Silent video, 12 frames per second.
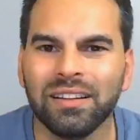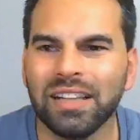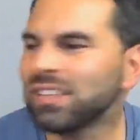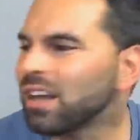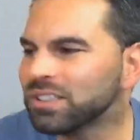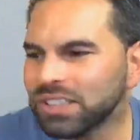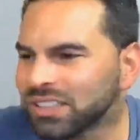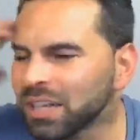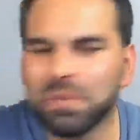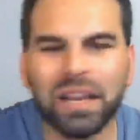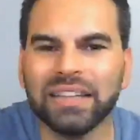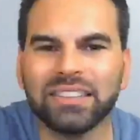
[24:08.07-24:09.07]
It's all just
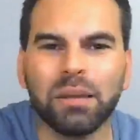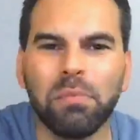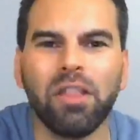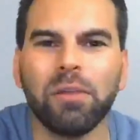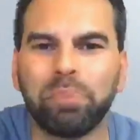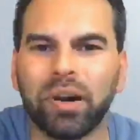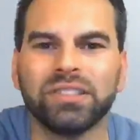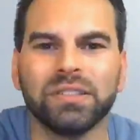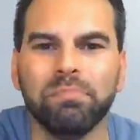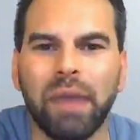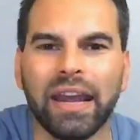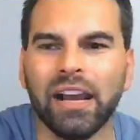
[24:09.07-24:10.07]
something that some other
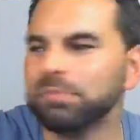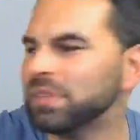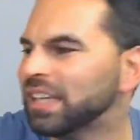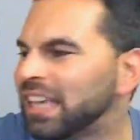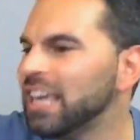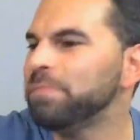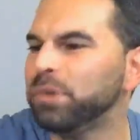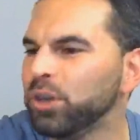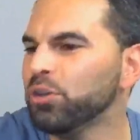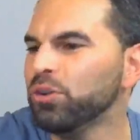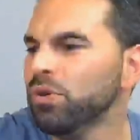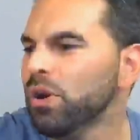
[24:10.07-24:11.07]
person made up to keep
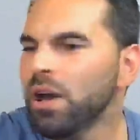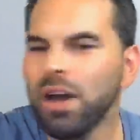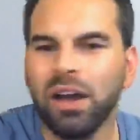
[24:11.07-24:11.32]
you